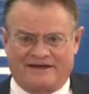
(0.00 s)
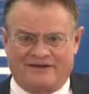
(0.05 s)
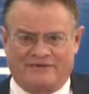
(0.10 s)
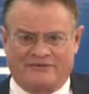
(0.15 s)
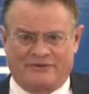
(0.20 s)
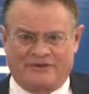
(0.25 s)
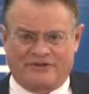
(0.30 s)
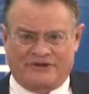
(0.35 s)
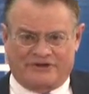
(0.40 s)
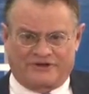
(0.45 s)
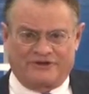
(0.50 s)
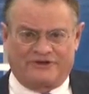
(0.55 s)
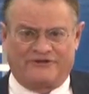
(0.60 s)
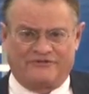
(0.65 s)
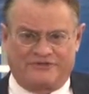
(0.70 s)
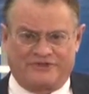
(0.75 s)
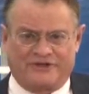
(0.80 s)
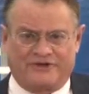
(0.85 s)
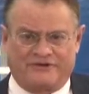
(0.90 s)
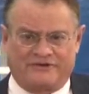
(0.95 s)
with a good
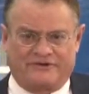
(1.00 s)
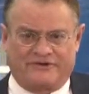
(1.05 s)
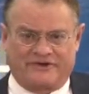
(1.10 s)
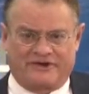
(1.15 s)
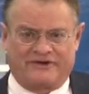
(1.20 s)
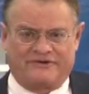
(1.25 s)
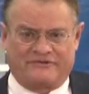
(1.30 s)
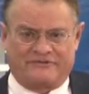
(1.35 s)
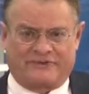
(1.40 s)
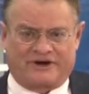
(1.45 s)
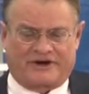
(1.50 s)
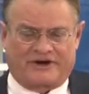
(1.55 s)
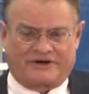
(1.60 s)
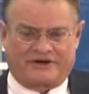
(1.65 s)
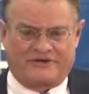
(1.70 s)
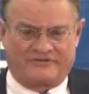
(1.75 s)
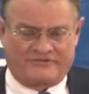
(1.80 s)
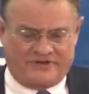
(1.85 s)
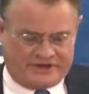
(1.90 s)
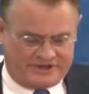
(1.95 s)
view of
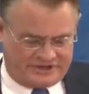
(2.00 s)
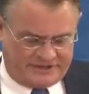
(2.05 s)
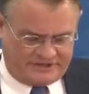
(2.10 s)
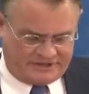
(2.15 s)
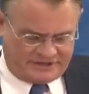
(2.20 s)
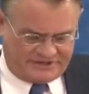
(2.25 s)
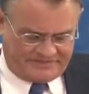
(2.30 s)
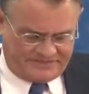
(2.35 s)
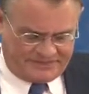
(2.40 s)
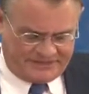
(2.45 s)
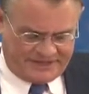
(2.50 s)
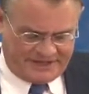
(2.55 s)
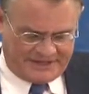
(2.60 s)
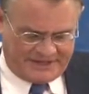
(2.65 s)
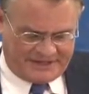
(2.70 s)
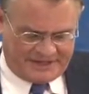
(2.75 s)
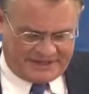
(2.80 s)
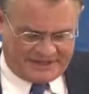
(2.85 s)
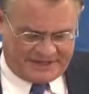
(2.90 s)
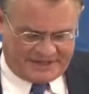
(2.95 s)
American values.
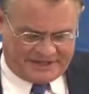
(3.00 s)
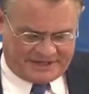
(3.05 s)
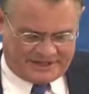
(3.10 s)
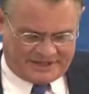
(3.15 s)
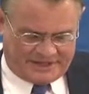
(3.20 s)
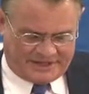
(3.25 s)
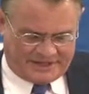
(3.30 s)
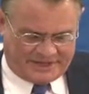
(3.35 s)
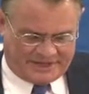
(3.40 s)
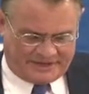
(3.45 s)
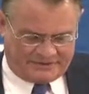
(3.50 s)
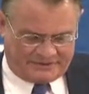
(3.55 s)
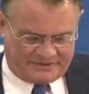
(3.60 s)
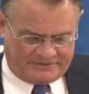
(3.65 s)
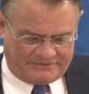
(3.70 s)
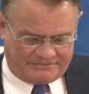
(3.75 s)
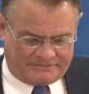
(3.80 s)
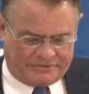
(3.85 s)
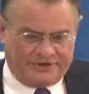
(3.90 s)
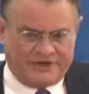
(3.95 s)
And I would
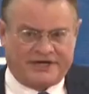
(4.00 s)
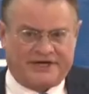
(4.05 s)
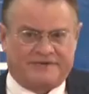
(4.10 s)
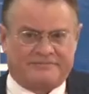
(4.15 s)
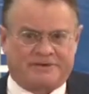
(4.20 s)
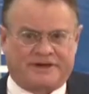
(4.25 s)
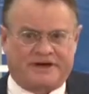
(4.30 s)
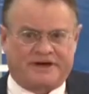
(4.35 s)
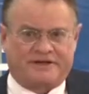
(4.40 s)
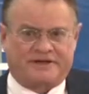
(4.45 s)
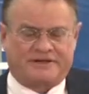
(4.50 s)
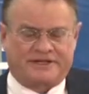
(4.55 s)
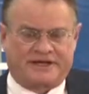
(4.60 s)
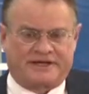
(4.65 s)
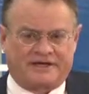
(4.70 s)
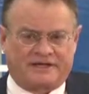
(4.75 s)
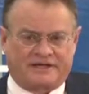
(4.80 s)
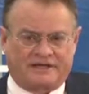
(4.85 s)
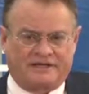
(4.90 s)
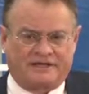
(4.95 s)
point out
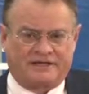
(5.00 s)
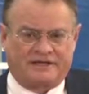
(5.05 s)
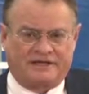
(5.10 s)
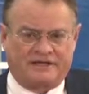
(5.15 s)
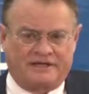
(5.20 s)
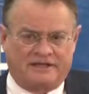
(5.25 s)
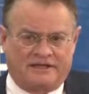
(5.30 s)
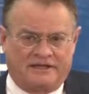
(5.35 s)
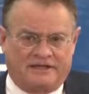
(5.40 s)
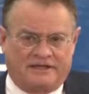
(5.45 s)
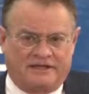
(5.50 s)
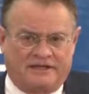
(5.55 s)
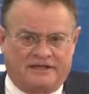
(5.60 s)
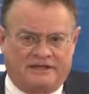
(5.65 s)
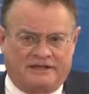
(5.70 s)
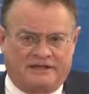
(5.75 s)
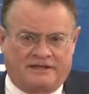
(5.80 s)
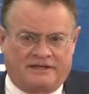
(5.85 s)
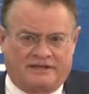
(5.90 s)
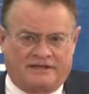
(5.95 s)
parenthetically
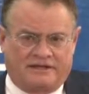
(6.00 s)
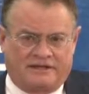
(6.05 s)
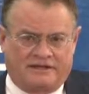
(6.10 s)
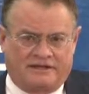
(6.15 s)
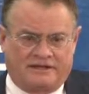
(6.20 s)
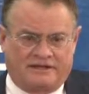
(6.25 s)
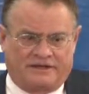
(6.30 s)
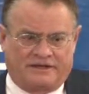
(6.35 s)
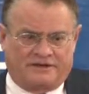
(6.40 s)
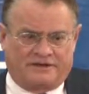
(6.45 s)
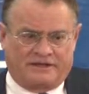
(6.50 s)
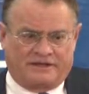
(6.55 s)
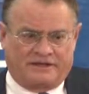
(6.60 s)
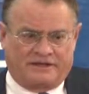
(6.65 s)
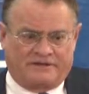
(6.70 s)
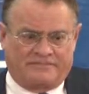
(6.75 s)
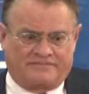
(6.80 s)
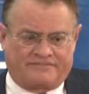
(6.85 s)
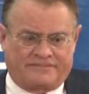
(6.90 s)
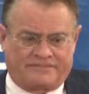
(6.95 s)
that
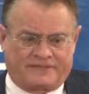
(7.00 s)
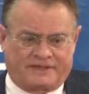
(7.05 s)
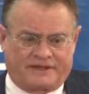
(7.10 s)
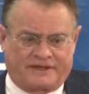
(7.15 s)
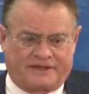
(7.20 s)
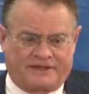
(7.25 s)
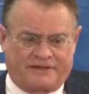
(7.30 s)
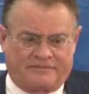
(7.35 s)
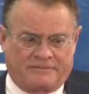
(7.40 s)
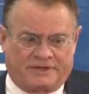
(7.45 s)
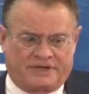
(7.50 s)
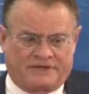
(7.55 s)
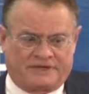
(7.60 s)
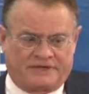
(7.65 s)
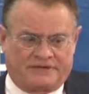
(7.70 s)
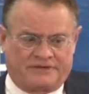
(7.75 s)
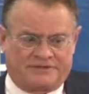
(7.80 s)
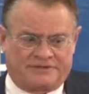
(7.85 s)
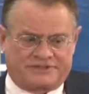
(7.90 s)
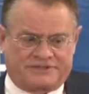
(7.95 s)
among
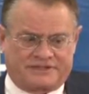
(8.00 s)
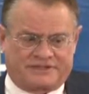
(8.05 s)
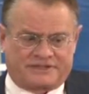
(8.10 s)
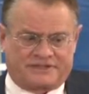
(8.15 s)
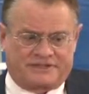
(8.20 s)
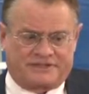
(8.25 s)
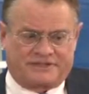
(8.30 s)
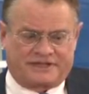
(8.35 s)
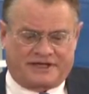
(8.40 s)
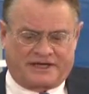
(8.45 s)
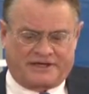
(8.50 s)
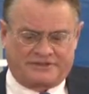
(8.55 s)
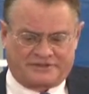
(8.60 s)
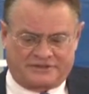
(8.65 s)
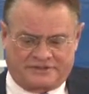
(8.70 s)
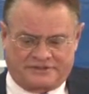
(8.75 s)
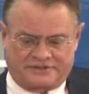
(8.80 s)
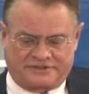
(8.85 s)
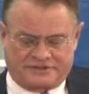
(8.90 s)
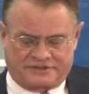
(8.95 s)
those
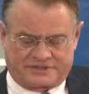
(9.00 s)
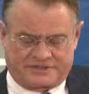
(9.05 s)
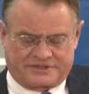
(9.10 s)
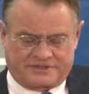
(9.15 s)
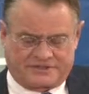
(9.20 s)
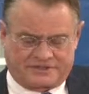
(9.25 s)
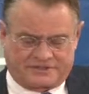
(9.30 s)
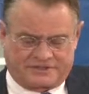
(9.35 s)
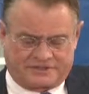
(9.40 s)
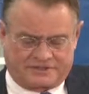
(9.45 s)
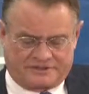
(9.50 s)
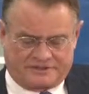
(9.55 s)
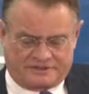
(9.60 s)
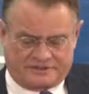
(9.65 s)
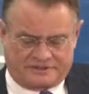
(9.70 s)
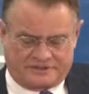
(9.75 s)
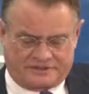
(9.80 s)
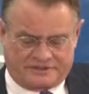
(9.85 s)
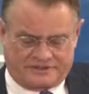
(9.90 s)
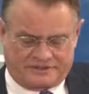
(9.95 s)
60,000, there's a
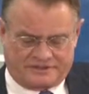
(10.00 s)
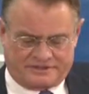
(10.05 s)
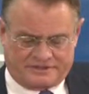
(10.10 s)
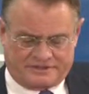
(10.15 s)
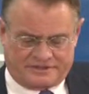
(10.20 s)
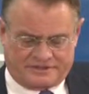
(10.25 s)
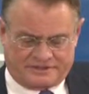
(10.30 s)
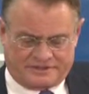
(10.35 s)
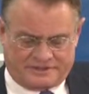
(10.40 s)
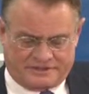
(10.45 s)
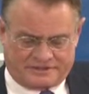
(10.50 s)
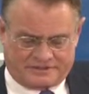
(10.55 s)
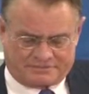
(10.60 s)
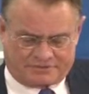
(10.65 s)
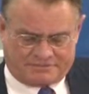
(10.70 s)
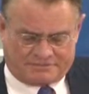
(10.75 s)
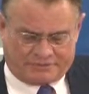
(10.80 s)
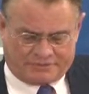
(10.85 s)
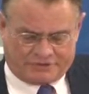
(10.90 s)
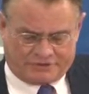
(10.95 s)

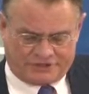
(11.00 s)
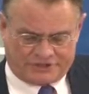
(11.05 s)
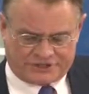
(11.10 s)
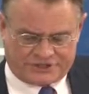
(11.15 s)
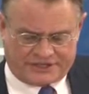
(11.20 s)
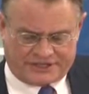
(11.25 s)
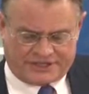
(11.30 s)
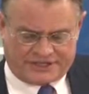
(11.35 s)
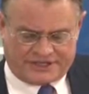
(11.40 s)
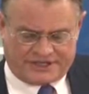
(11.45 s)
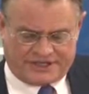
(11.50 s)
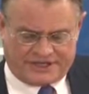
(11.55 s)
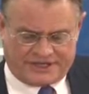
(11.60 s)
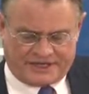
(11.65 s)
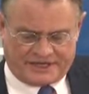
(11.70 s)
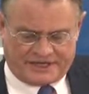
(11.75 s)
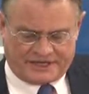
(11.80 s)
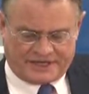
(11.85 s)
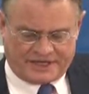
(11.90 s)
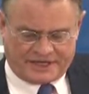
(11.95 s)
disproportionately
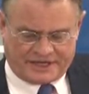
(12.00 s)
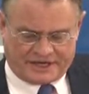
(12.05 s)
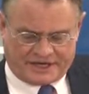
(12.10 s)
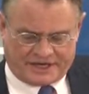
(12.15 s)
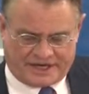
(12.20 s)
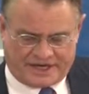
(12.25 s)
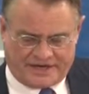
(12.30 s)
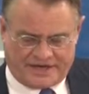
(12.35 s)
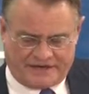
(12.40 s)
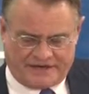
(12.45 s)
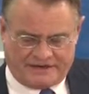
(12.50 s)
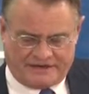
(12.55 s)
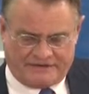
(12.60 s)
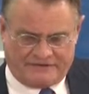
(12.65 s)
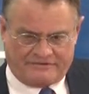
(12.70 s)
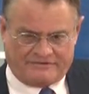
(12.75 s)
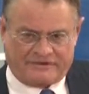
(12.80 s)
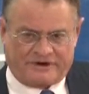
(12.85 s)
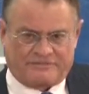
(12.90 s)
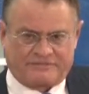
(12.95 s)
high
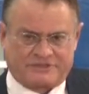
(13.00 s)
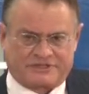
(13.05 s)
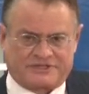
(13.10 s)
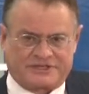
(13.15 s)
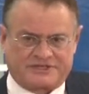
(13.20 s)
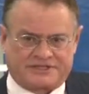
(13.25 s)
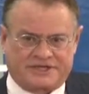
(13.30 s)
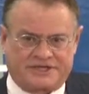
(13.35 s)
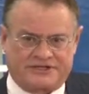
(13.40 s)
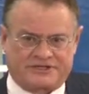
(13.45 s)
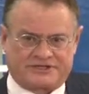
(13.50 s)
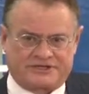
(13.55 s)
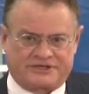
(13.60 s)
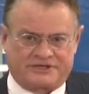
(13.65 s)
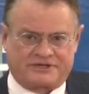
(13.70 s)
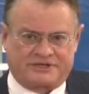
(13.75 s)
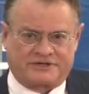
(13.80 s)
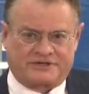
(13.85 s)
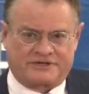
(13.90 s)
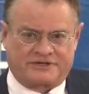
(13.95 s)

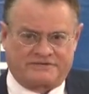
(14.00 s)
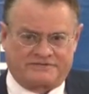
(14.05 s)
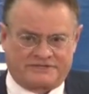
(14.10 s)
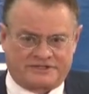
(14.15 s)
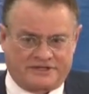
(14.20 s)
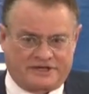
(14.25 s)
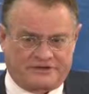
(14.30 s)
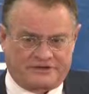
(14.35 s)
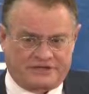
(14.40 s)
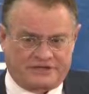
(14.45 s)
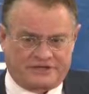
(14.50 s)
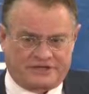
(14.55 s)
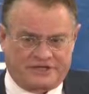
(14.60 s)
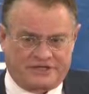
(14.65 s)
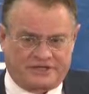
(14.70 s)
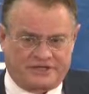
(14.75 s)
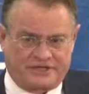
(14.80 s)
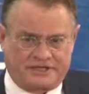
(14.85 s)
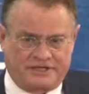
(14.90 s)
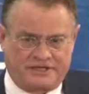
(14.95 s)
representation of Saudi
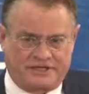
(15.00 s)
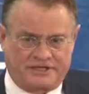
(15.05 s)
Shia.